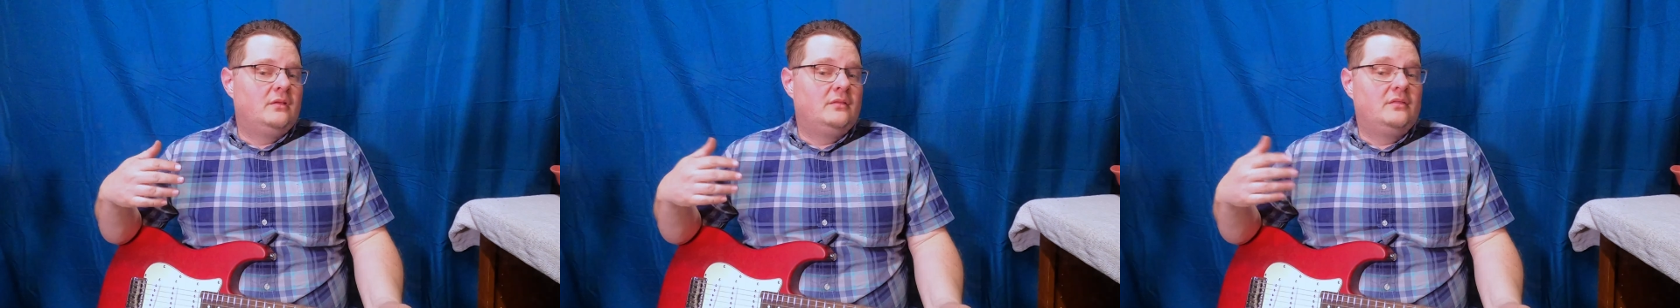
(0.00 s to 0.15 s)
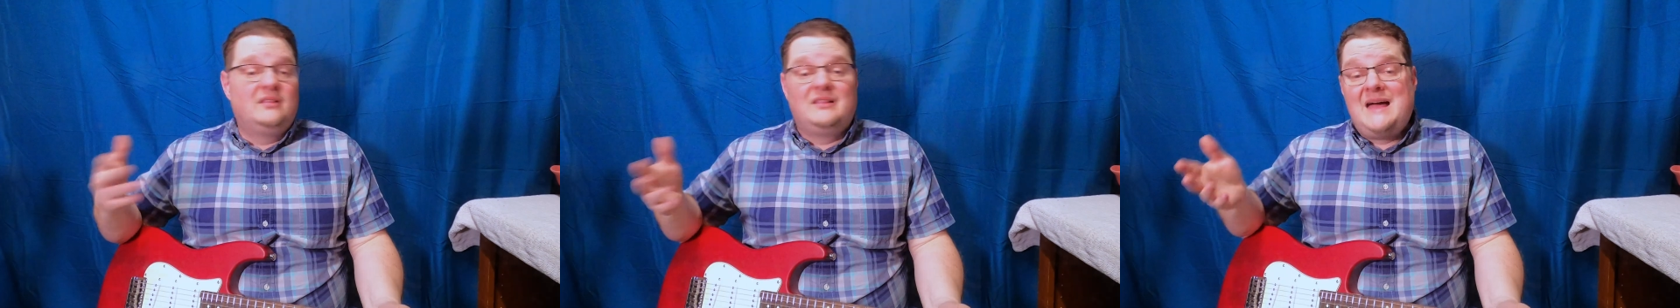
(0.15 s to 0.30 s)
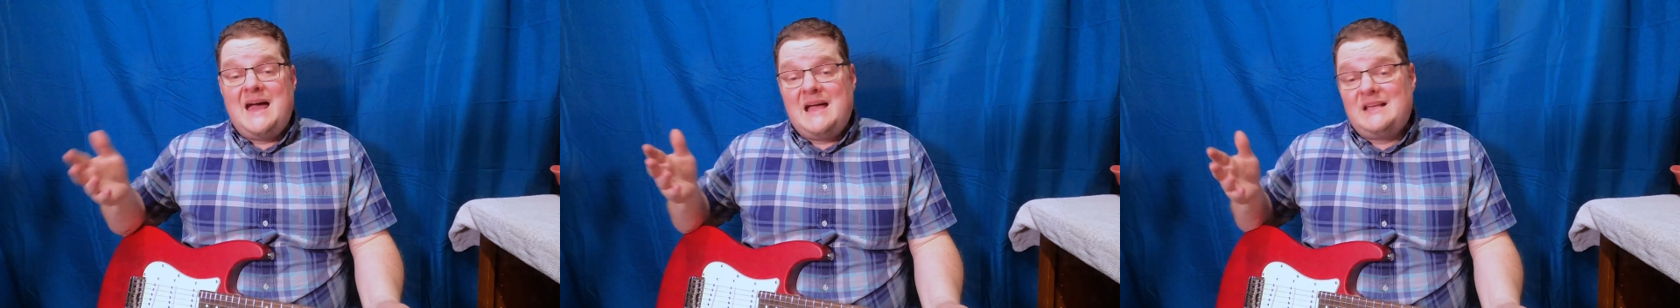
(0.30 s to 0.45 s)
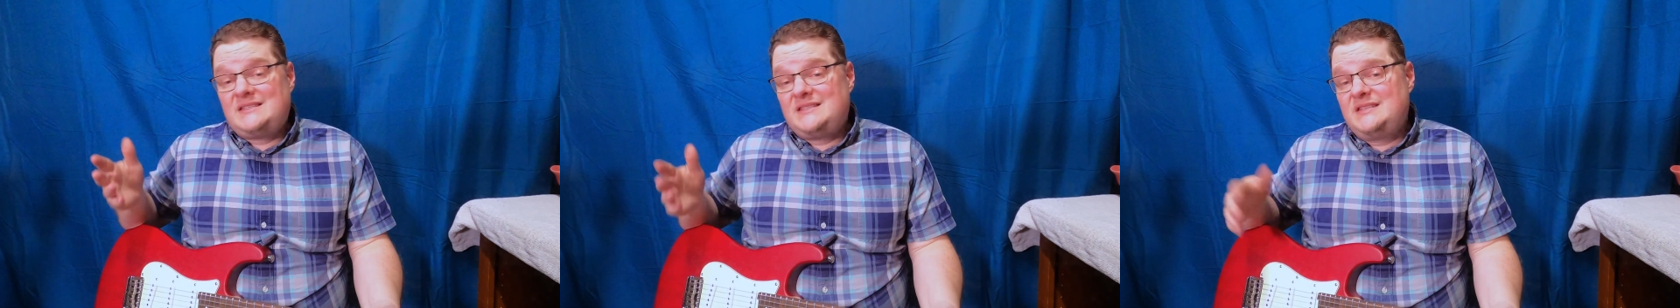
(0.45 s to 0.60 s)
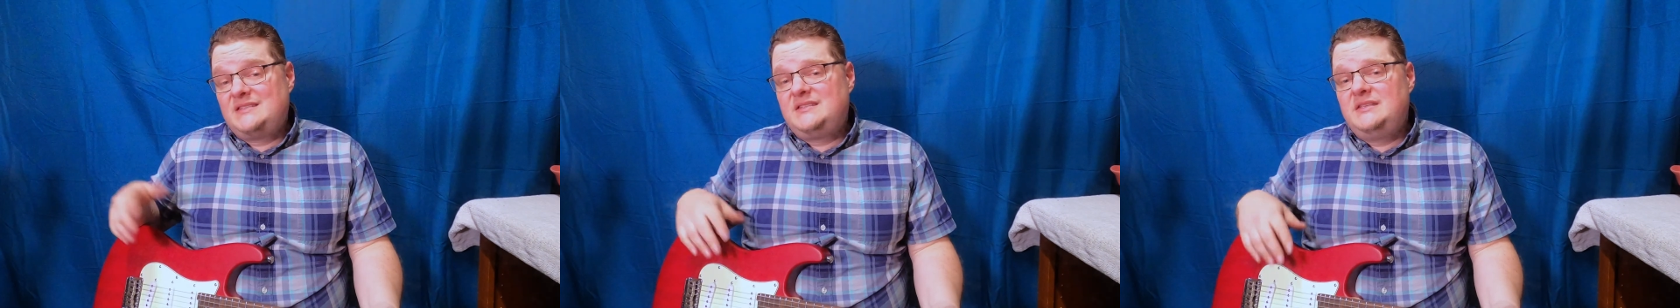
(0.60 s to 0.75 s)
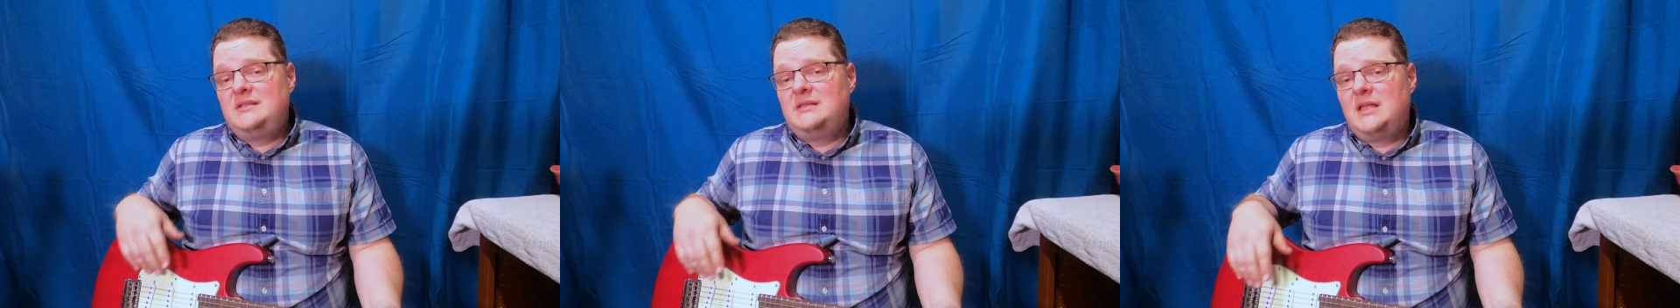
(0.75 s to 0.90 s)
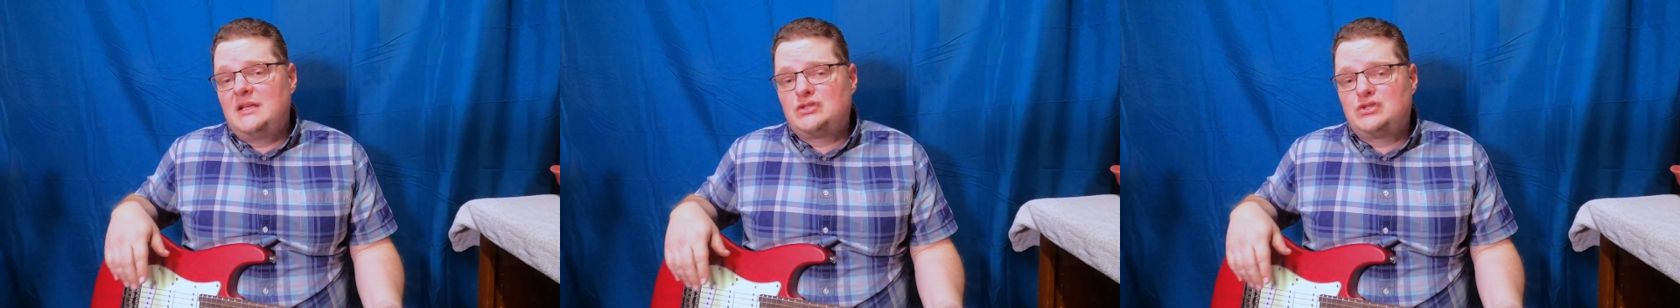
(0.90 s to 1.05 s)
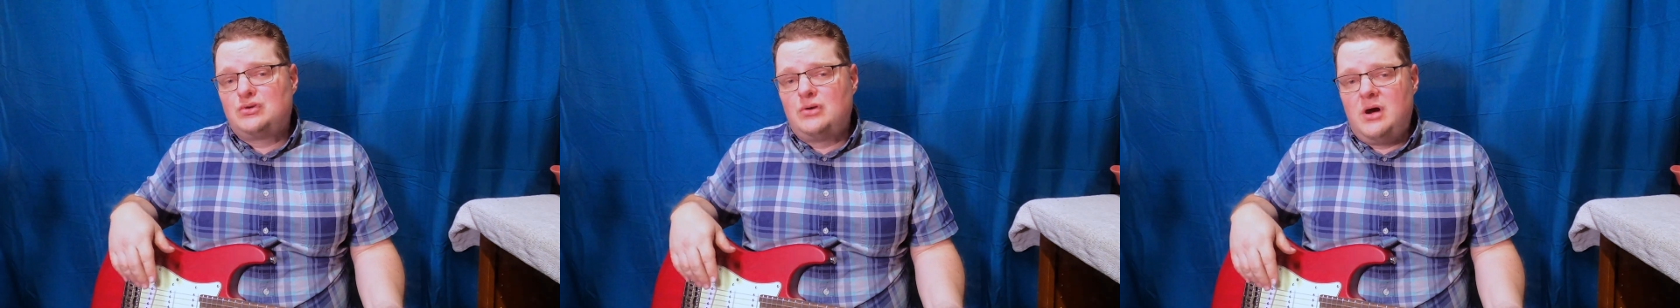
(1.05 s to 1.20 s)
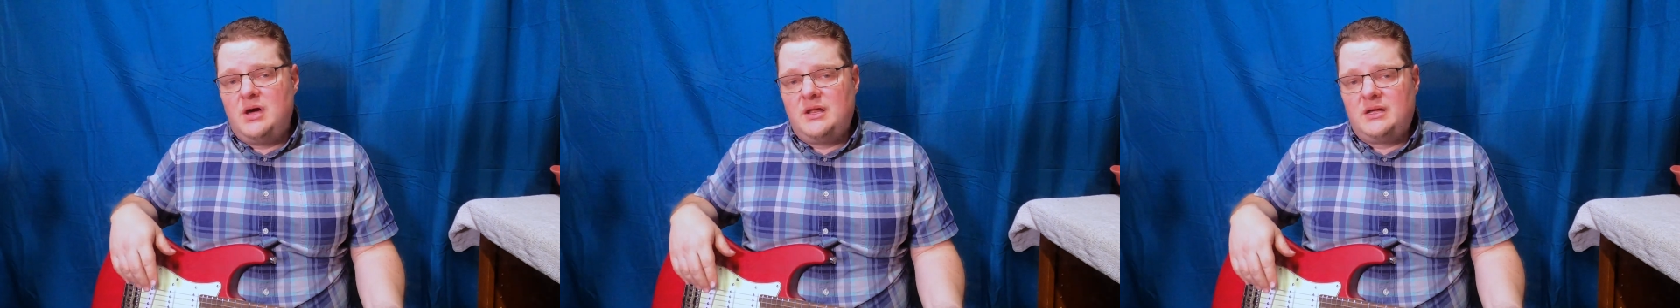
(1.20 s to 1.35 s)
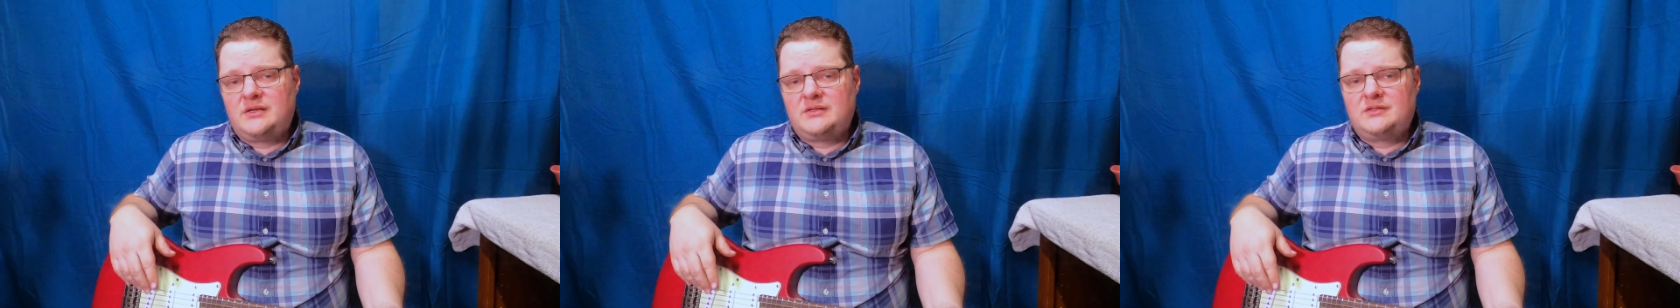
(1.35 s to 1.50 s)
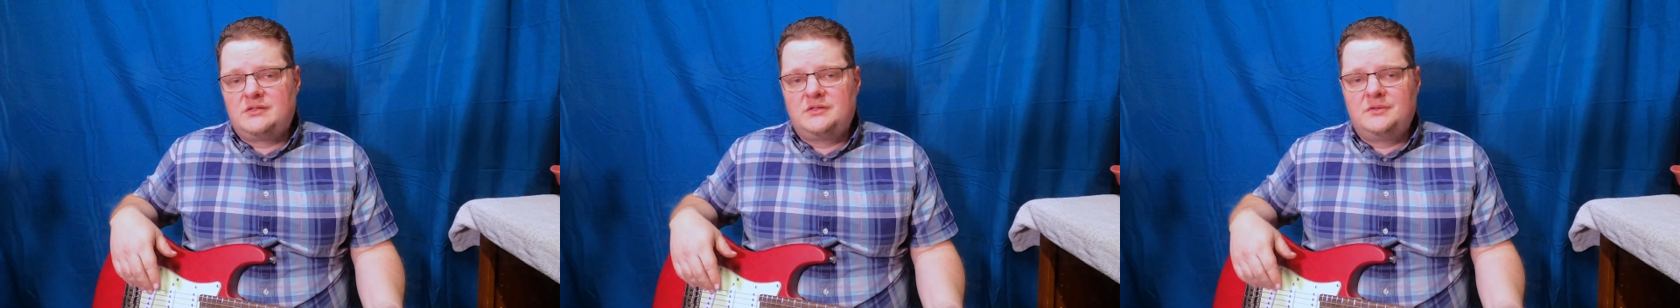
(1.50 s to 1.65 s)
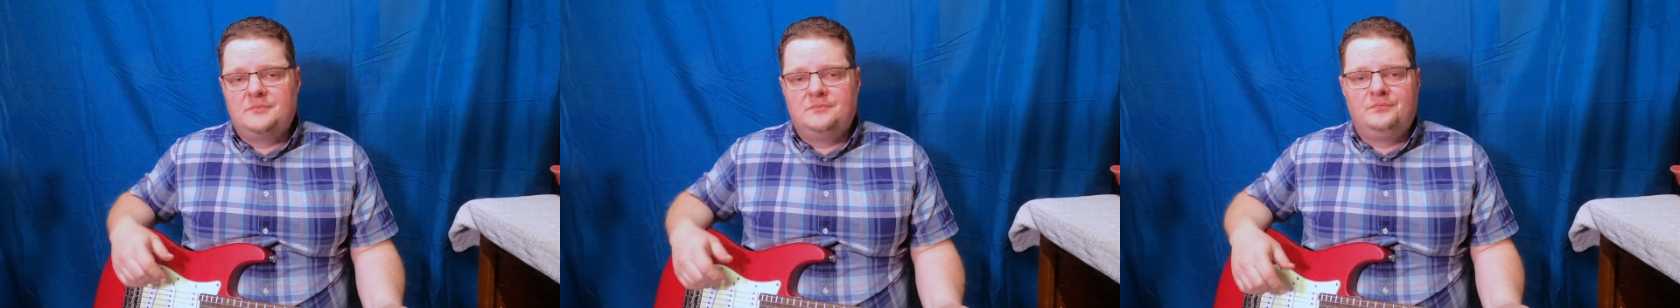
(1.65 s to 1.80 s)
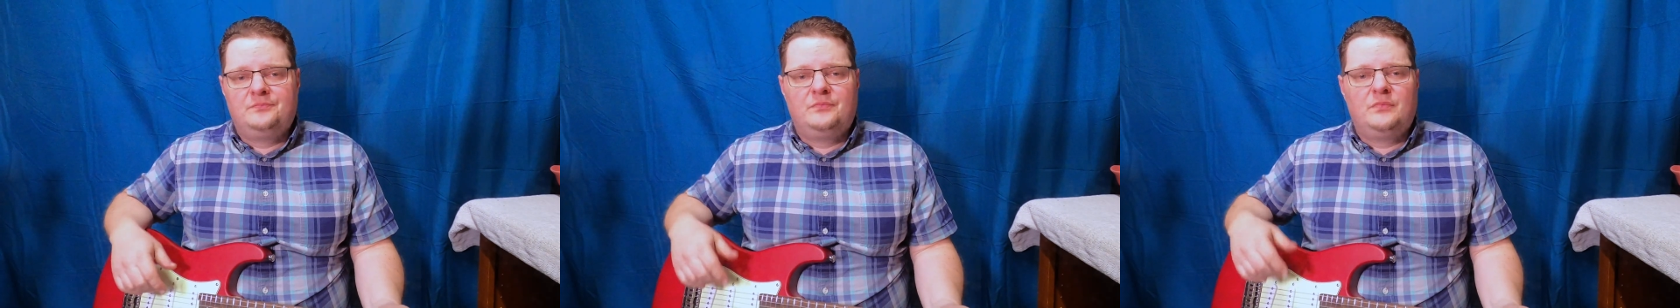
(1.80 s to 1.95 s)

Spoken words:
The last is the electronics.